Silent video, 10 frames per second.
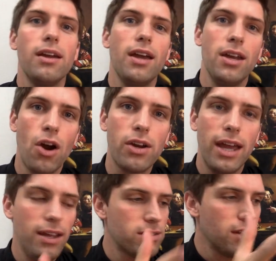In our
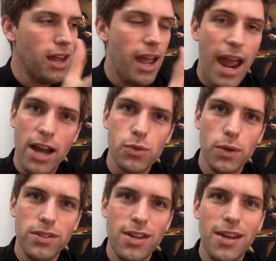case, Ash
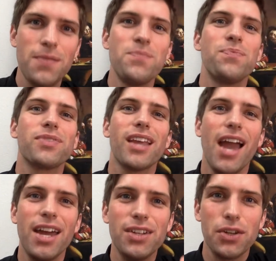Wednesday
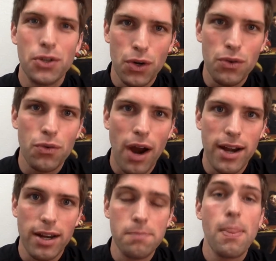and Good
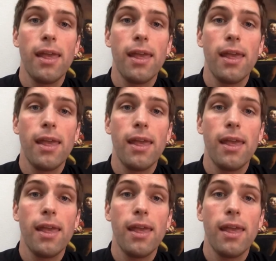Friday.